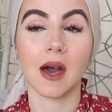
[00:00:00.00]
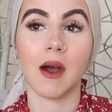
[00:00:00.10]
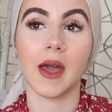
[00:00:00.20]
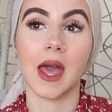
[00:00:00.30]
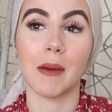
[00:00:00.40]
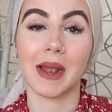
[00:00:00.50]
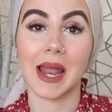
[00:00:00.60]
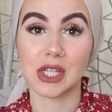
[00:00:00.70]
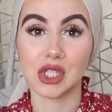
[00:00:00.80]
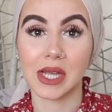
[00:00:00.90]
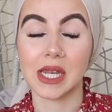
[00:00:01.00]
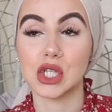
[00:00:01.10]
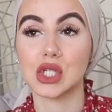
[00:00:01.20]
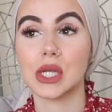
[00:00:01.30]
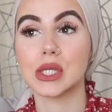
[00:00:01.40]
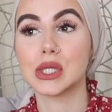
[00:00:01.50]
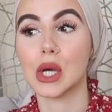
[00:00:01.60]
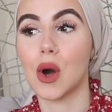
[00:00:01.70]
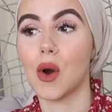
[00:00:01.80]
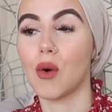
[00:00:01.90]
I am a lash technician,
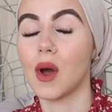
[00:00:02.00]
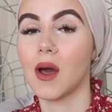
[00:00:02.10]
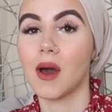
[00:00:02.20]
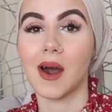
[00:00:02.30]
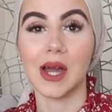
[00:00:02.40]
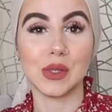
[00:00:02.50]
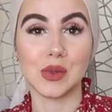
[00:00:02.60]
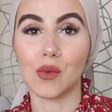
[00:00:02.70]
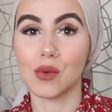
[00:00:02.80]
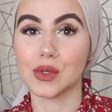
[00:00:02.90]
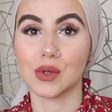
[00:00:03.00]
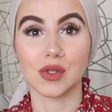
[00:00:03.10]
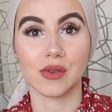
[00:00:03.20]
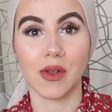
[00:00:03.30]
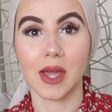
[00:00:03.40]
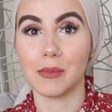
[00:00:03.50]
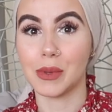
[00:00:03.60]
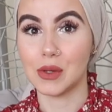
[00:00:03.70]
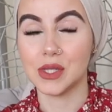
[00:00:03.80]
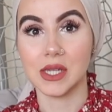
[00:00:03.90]
so I do all sorts of like
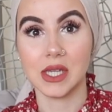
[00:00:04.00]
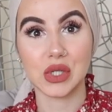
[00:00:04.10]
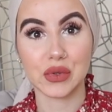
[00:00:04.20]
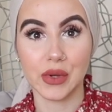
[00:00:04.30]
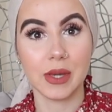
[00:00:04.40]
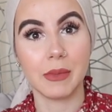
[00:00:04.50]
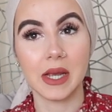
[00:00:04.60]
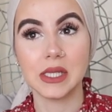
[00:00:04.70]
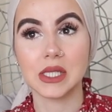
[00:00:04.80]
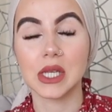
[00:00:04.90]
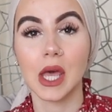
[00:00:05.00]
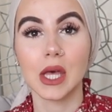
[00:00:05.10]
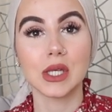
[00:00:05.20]
beauty treatments.